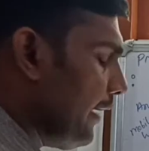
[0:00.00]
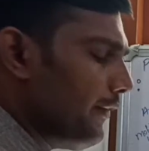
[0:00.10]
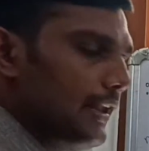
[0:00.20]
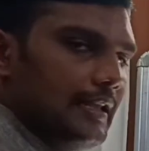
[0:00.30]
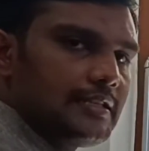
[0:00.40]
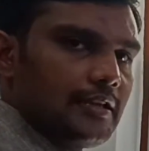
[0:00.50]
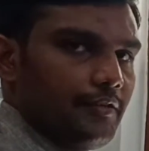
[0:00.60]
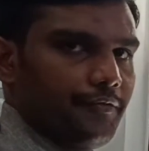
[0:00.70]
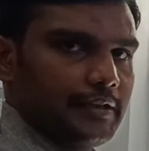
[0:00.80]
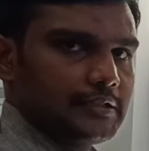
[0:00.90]
avalanche
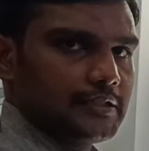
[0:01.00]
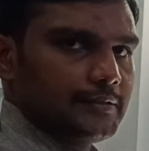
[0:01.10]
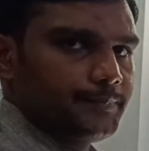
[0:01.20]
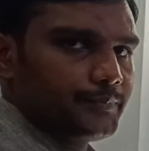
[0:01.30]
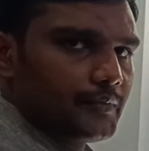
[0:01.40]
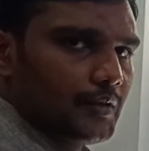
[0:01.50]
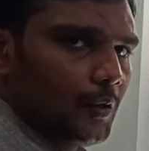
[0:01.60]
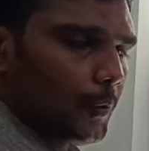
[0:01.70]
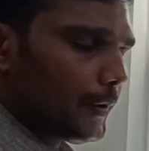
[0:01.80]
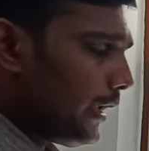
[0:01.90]
effect.
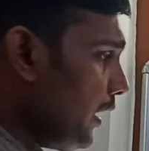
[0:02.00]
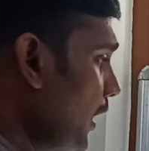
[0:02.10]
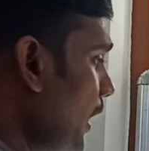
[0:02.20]
Okay,